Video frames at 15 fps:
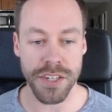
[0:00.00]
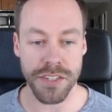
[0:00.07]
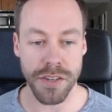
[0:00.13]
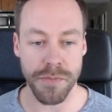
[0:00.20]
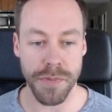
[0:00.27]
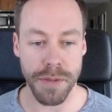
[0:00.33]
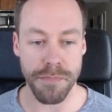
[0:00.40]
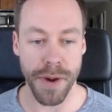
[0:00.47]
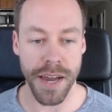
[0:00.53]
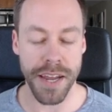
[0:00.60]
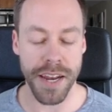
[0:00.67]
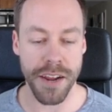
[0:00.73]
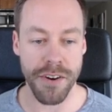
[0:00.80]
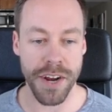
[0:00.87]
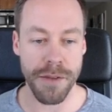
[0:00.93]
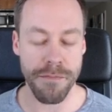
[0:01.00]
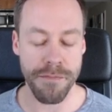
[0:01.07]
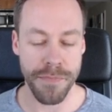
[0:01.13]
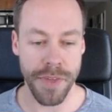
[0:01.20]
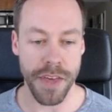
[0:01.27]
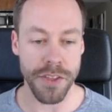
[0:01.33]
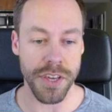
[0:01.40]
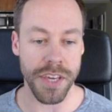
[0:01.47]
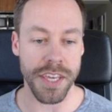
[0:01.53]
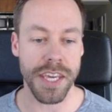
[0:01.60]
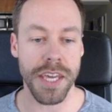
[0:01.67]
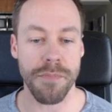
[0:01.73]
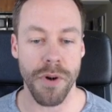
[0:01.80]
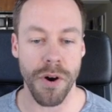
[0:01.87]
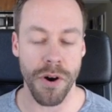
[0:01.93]
It's going to be binary, and you can
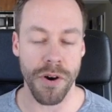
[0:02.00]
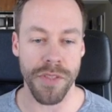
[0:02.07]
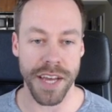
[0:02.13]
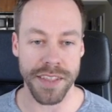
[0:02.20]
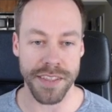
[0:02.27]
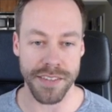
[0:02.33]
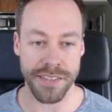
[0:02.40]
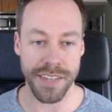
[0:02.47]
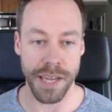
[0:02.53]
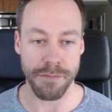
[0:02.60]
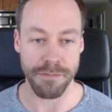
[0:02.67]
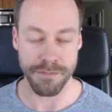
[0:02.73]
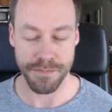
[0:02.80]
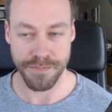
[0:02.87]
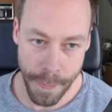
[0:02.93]
keep all that the same.